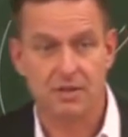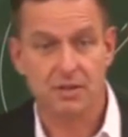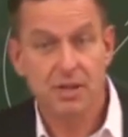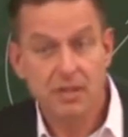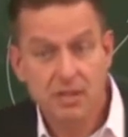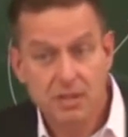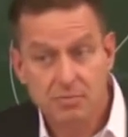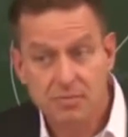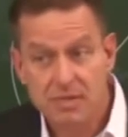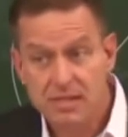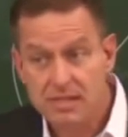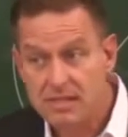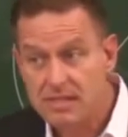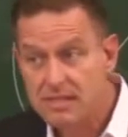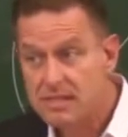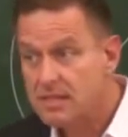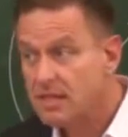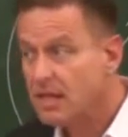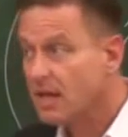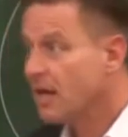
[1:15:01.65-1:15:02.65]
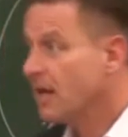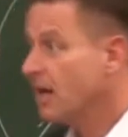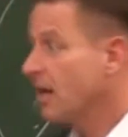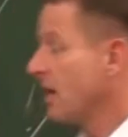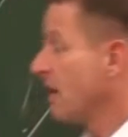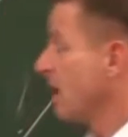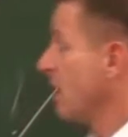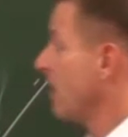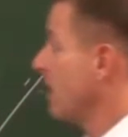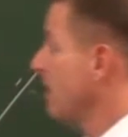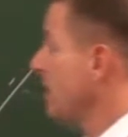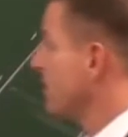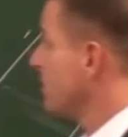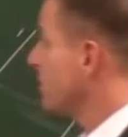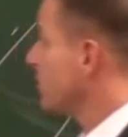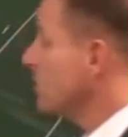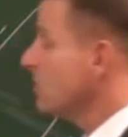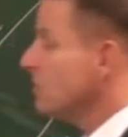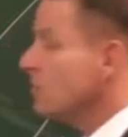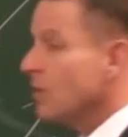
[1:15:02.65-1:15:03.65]
the judgments,
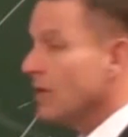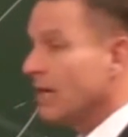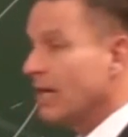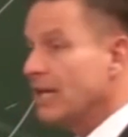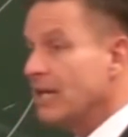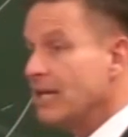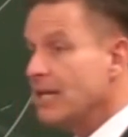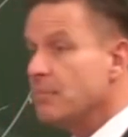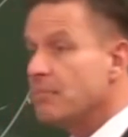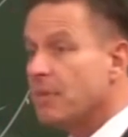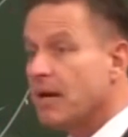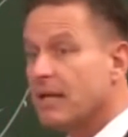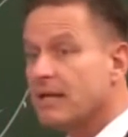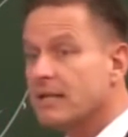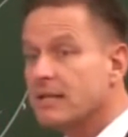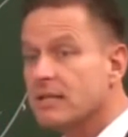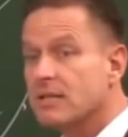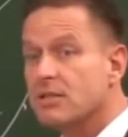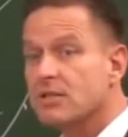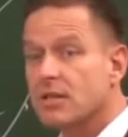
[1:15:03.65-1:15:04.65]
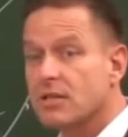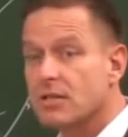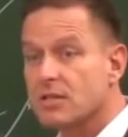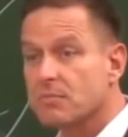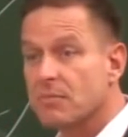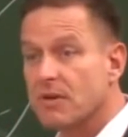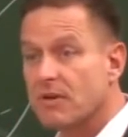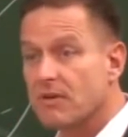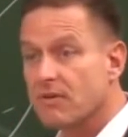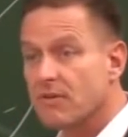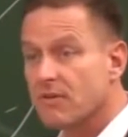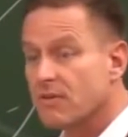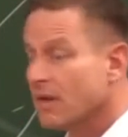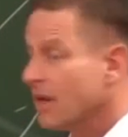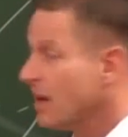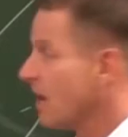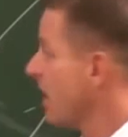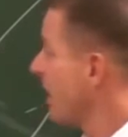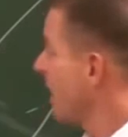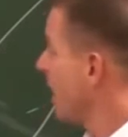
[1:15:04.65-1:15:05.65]
the two independent judgments